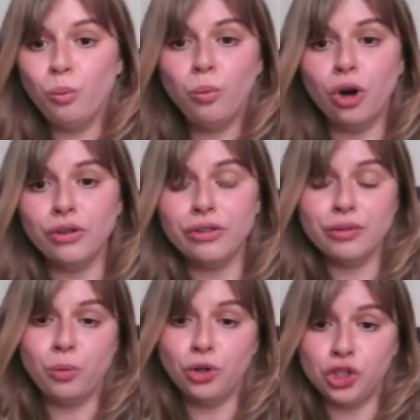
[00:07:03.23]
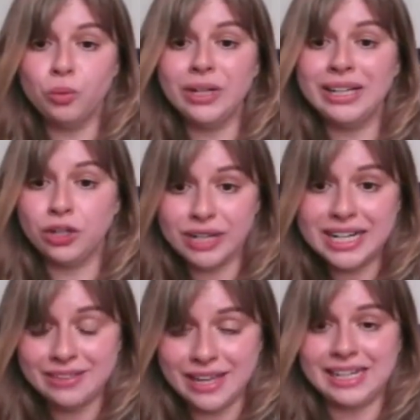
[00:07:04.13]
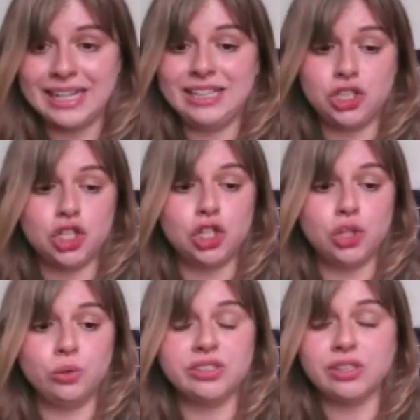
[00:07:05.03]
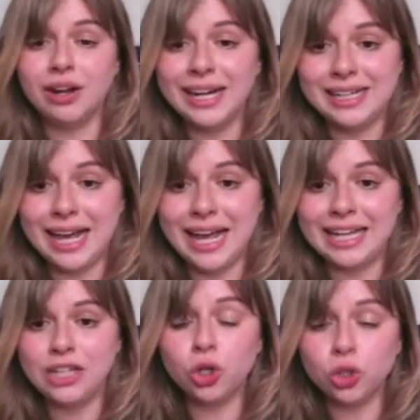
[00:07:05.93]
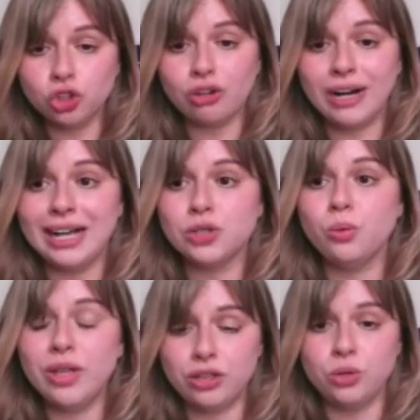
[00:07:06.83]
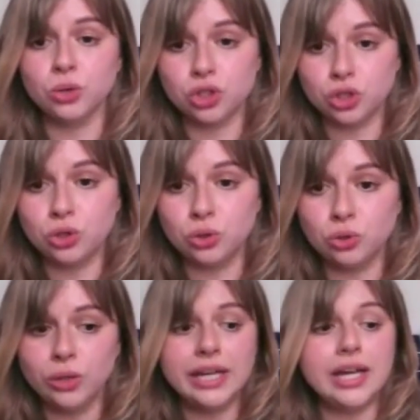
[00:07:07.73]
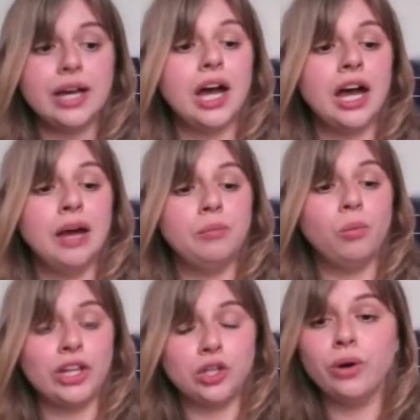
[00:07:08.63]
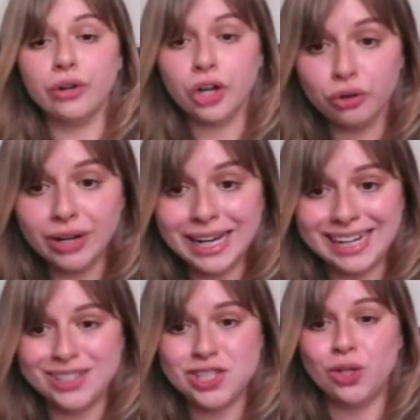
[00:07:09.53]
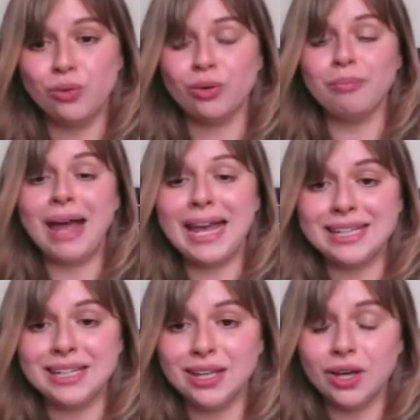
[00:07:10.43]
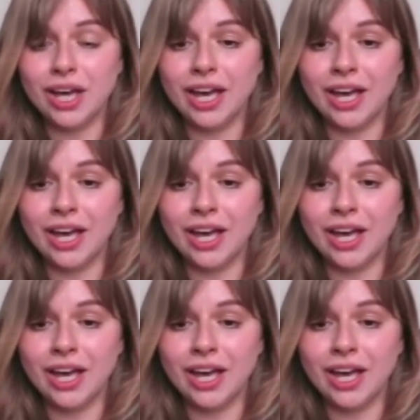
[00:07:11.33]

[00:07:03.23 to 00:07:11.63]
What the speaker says: What you will agree then is to sign a contract with your school where you are agreeing to remain